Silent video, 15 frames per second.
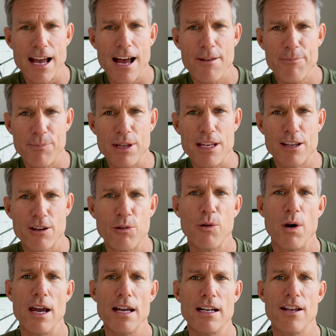not be
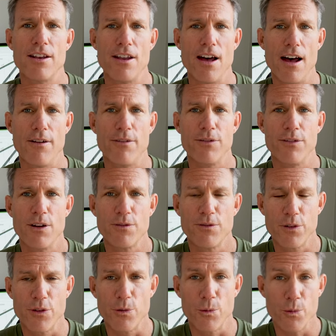quite enough
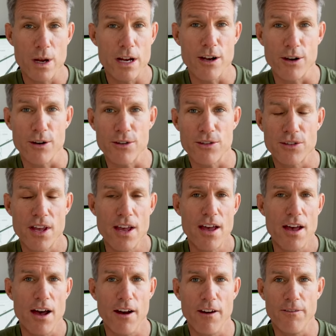for the rigors
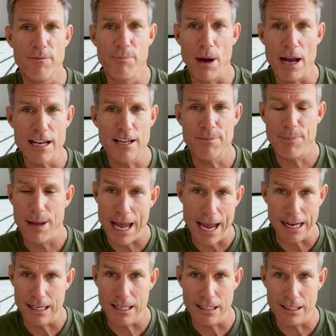of bike
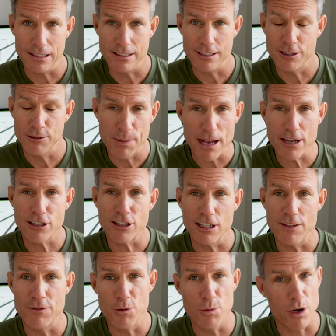packing,
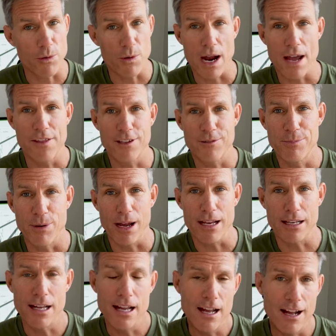especially if you want to ride this
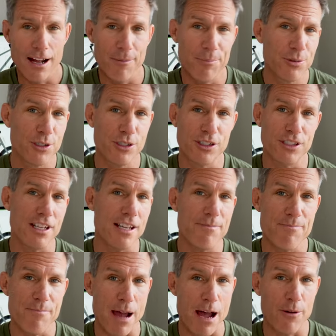bike up
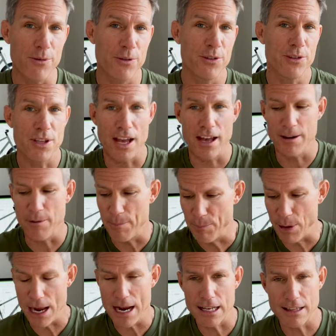steep mountains on a
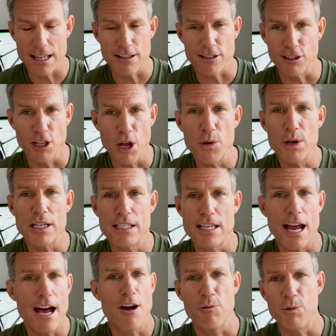bike that's loaded
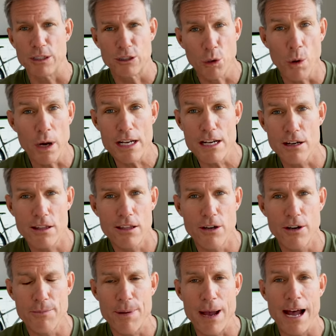down with 20 or
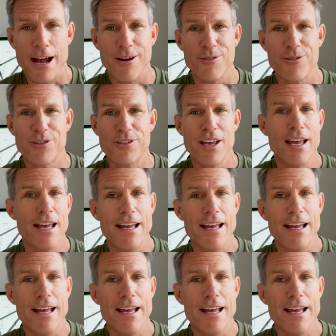30 pounds